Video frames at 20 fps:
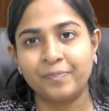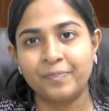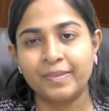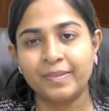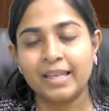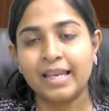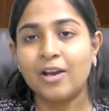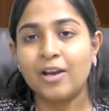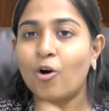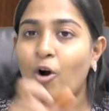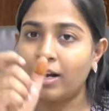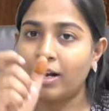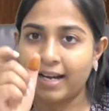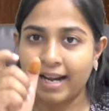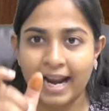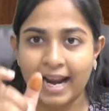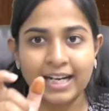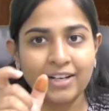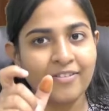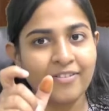contract
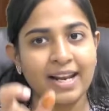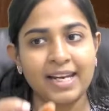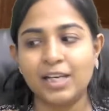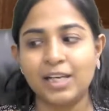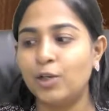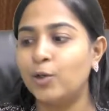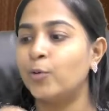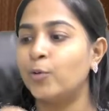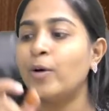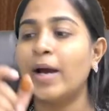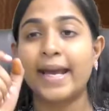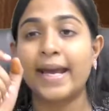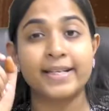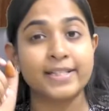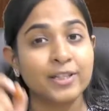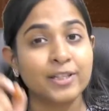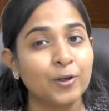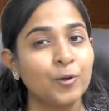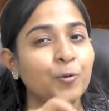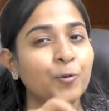value
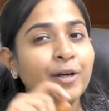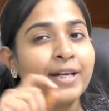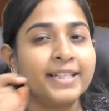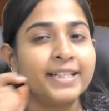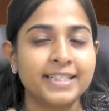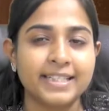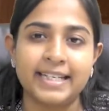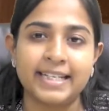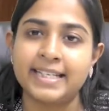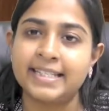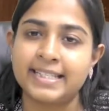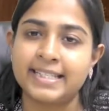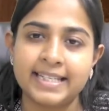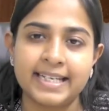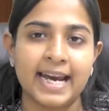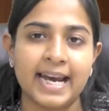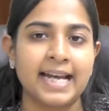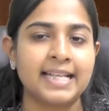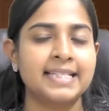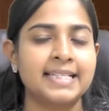excluding GST
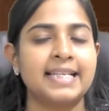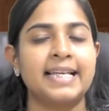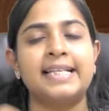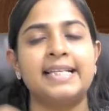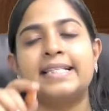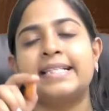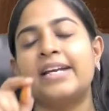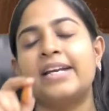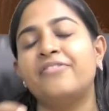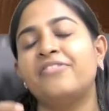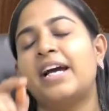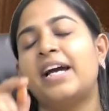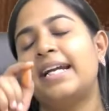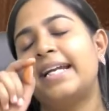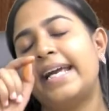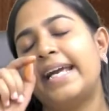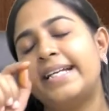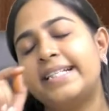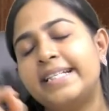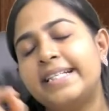and cess, if that
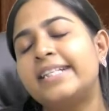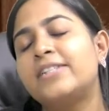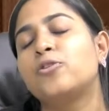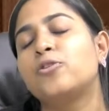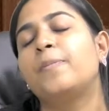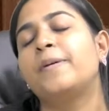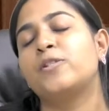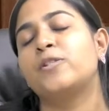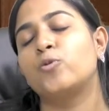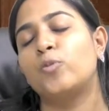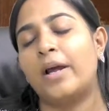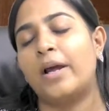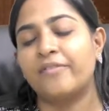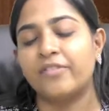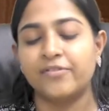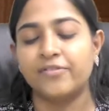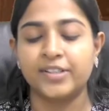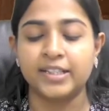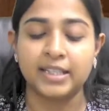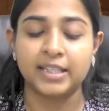exceeds rupees
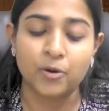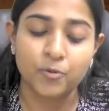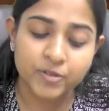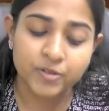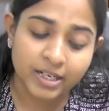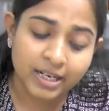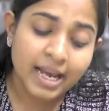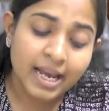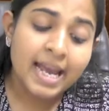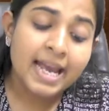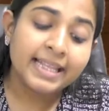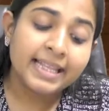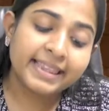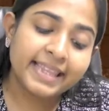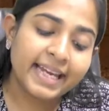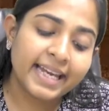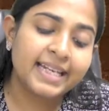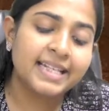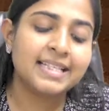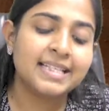2,50,000, then
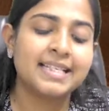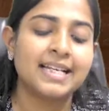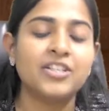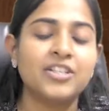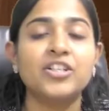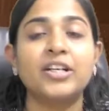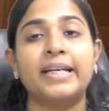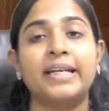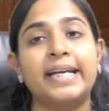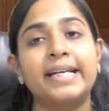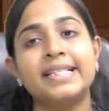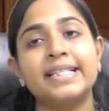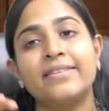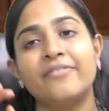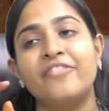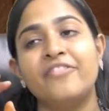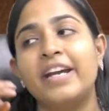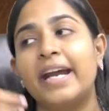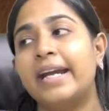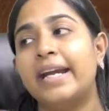in such a case, we
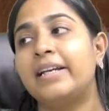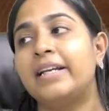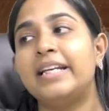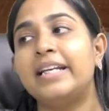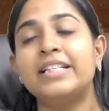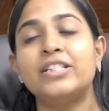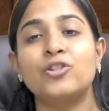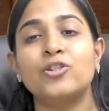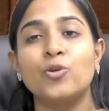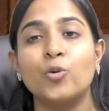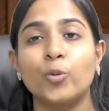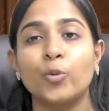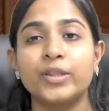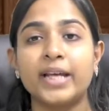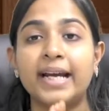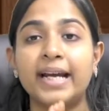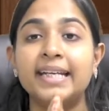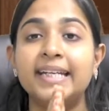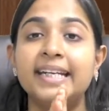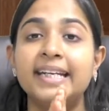at least know that
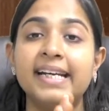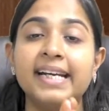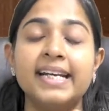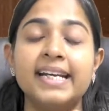TDS